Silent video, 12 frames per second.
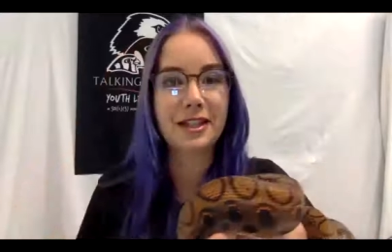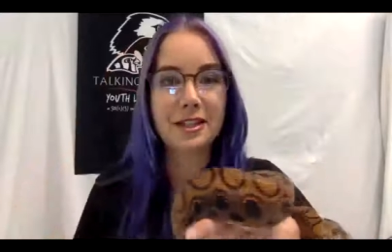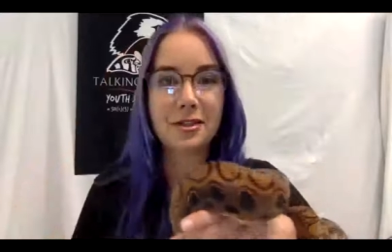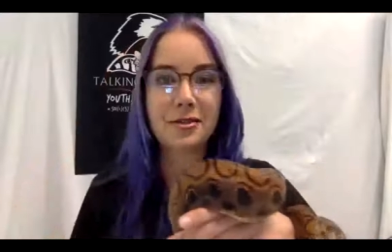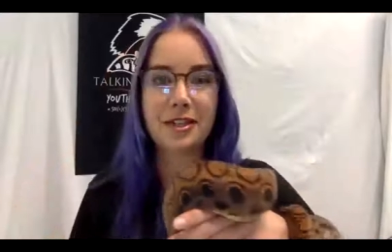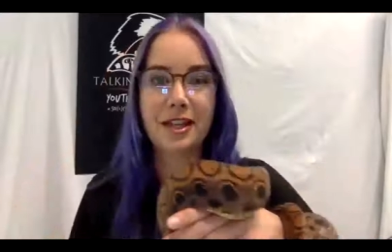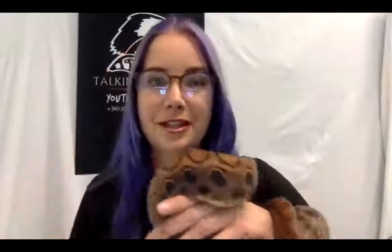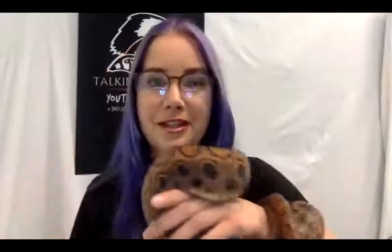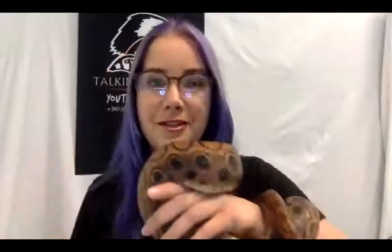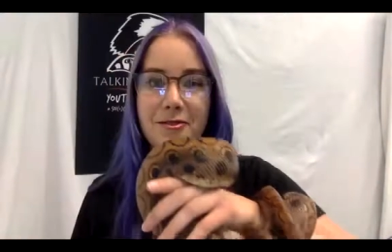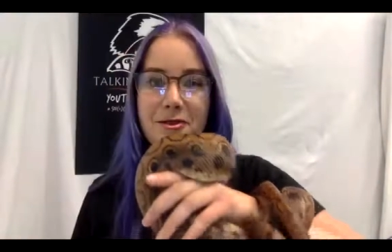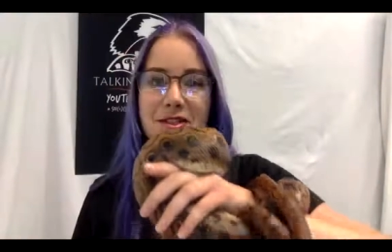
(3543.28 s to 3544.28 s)
thank you again.
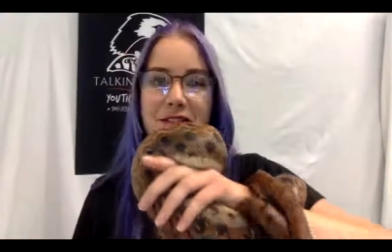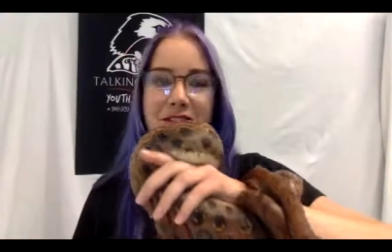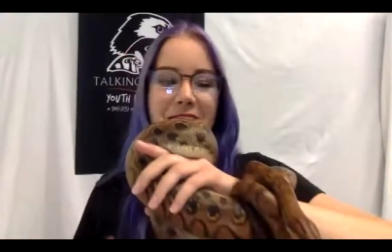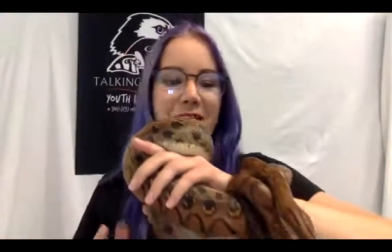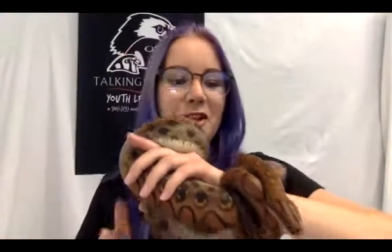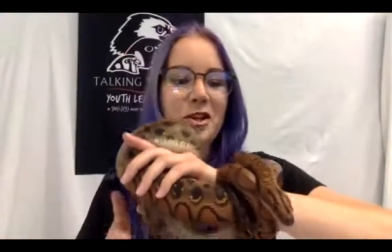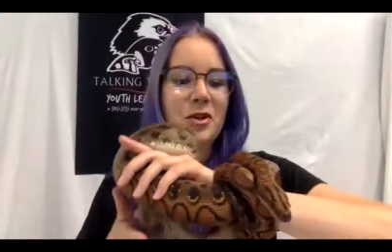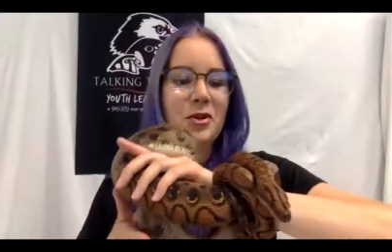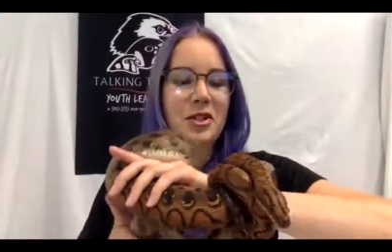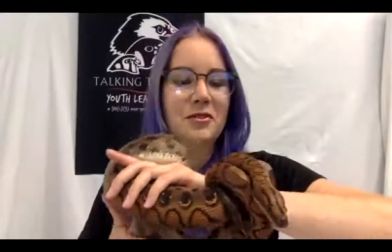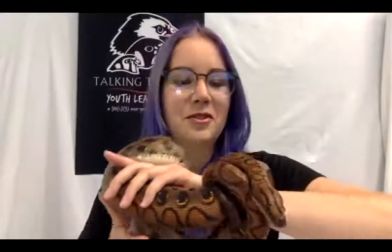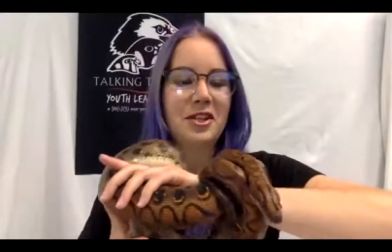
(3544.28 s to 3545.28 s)
It was
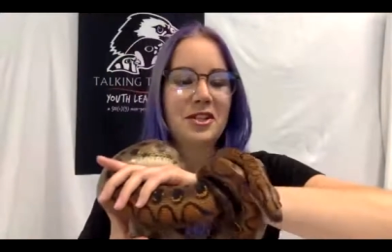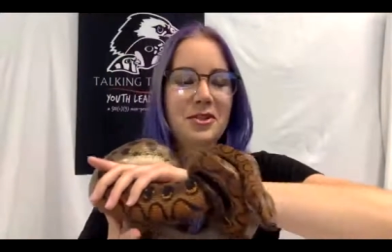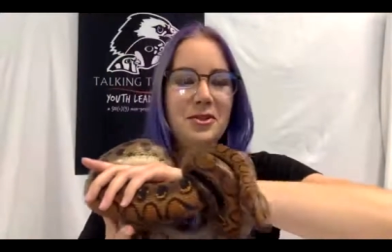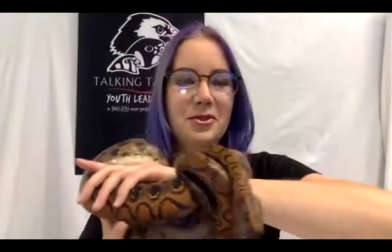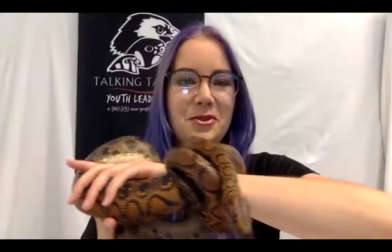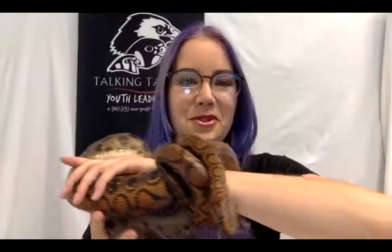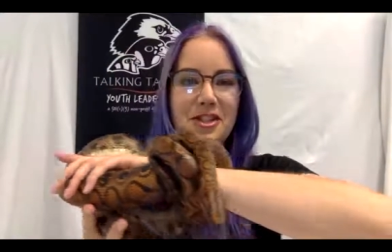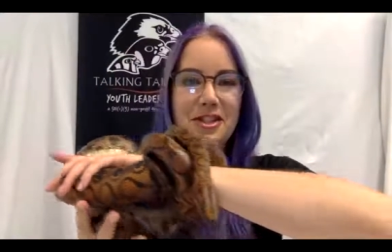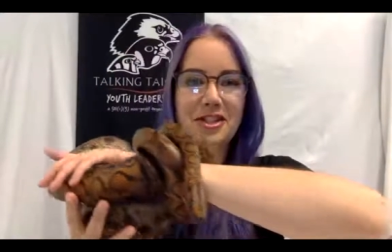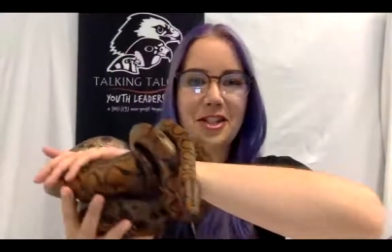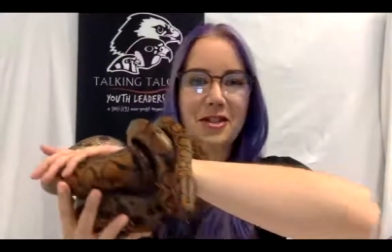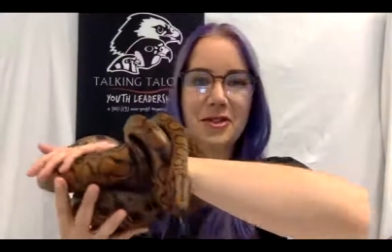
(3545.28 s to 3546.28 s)
really fun to, to
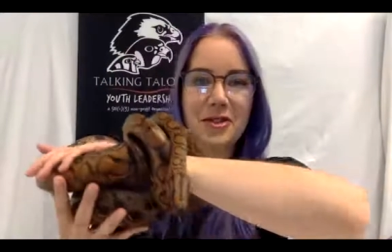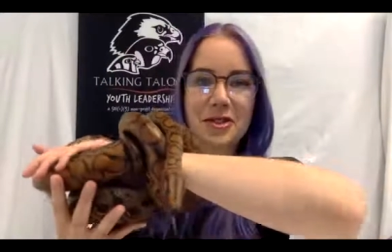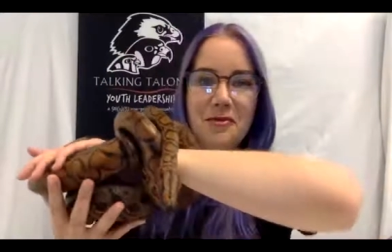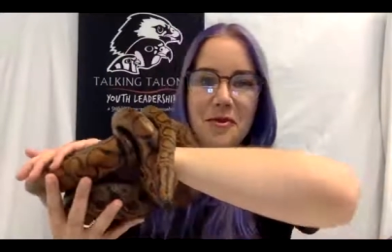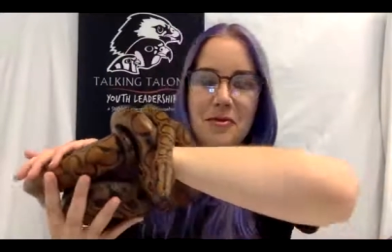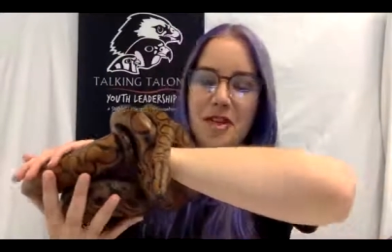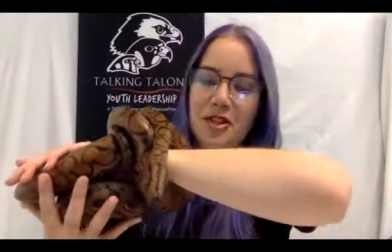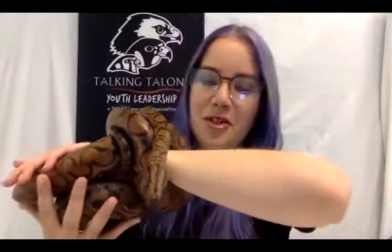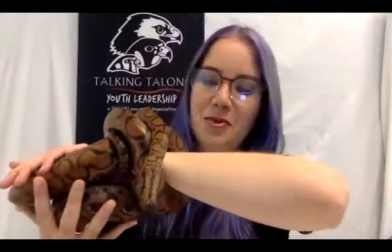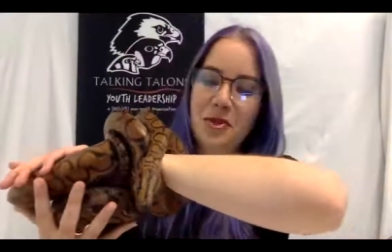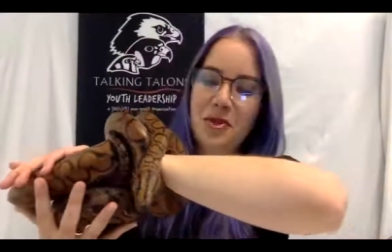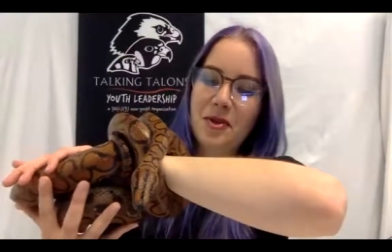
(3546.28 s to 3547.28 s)
share this
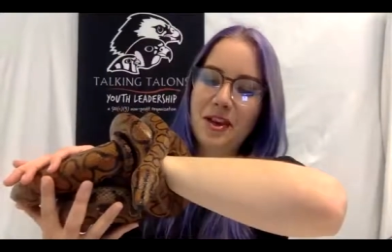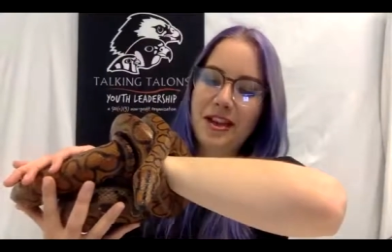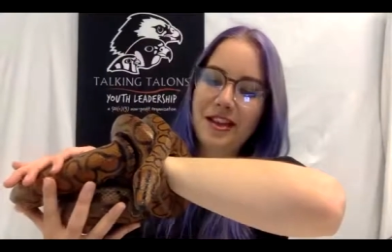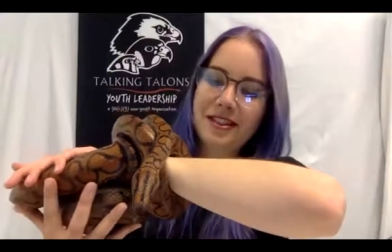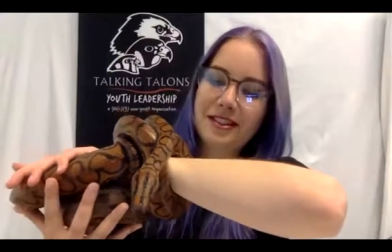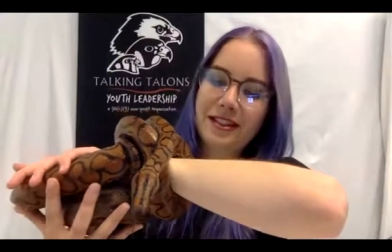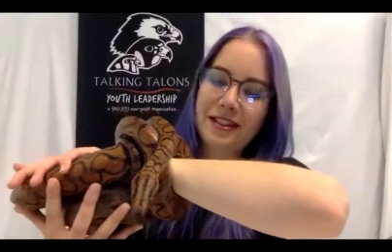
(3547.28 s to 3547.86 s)
information with you guys